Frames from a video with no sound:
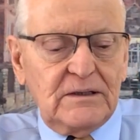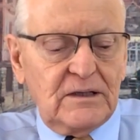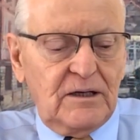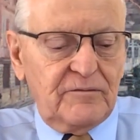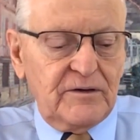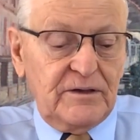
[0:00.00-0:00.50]

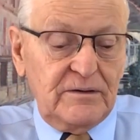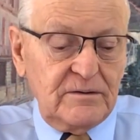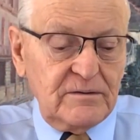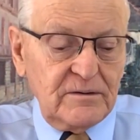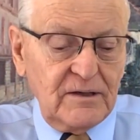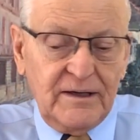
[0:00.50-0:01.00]
covered
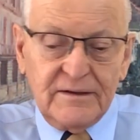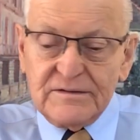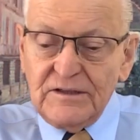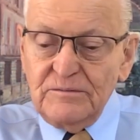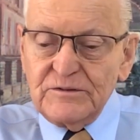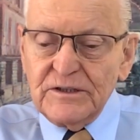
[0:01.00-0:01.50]
a lot of
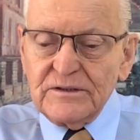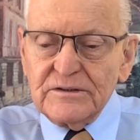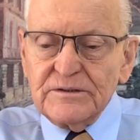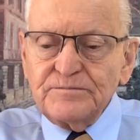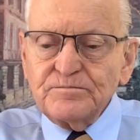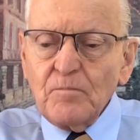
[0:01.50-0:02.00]
subjects.
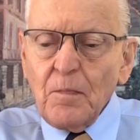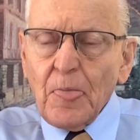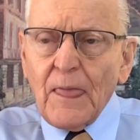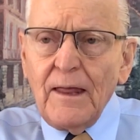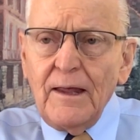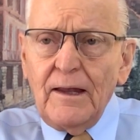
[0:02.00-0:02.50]

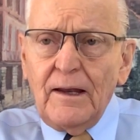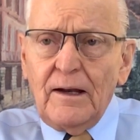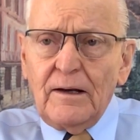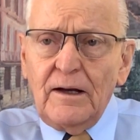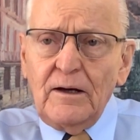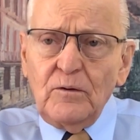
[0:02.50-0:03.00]

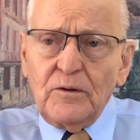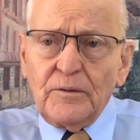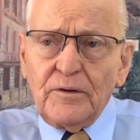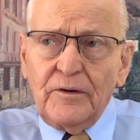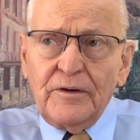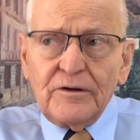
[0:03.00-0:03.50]
Now what we're
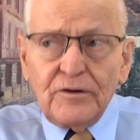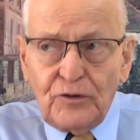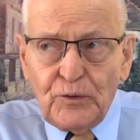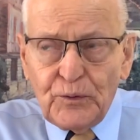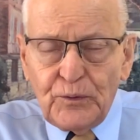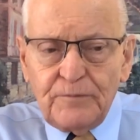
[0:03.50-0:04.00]
going to
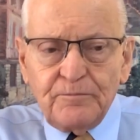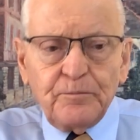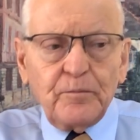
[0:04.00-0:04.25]
do,